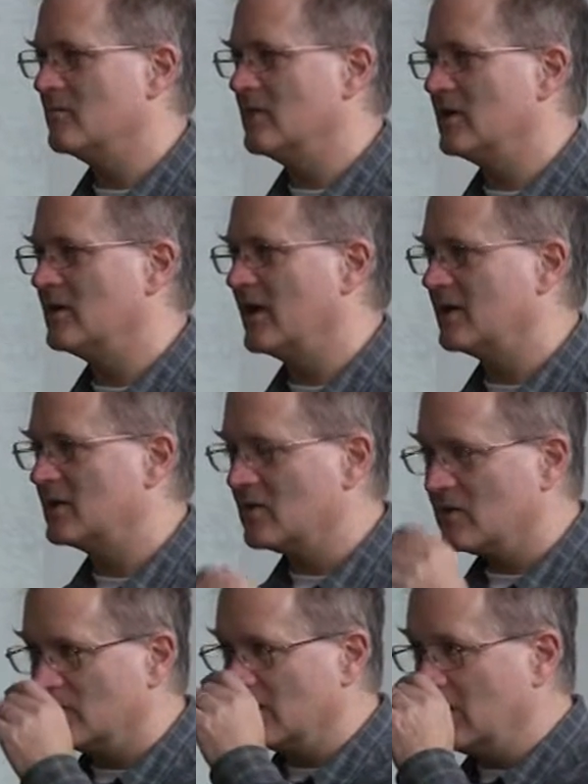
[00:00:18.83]
meet that
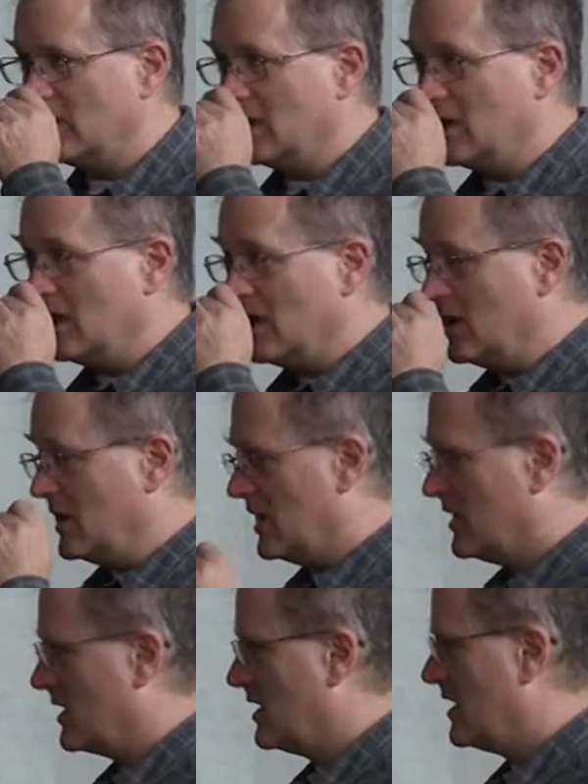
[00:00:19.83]
goal.
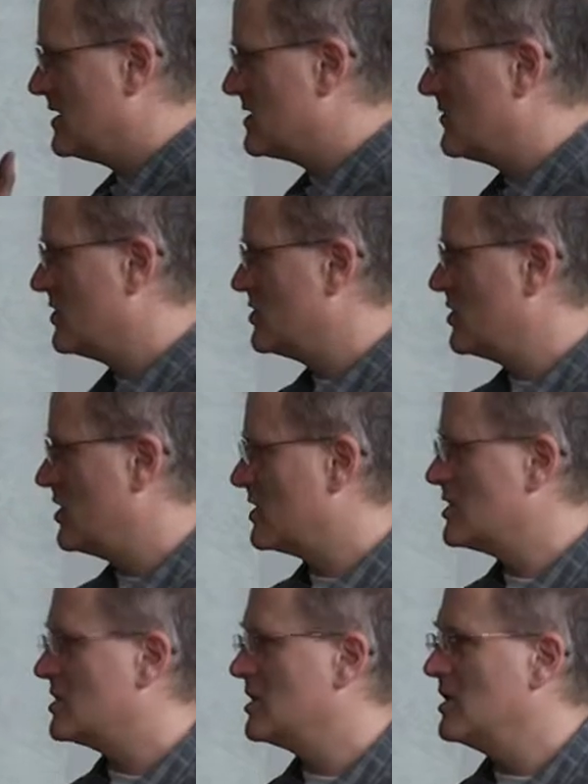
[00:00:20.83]
In the case of the
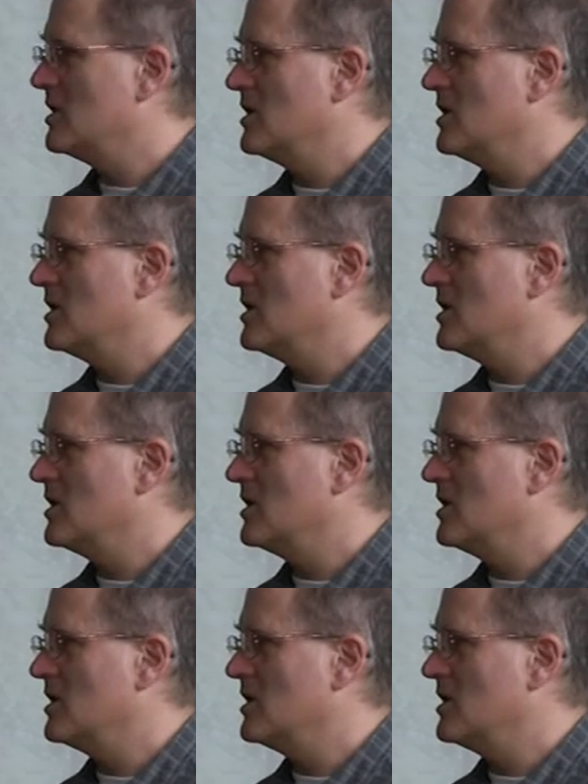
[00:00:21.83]
church,